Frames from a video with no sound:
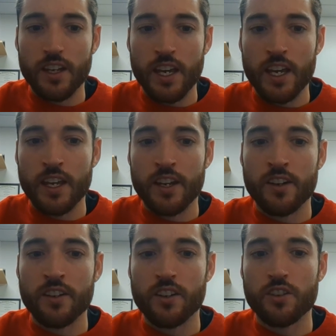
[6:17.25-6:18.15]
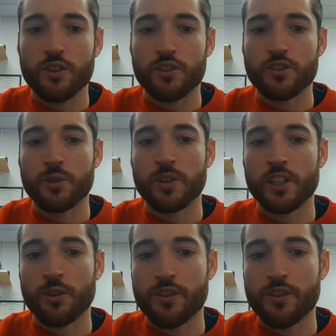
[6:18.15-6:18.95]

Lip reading: and you're doing your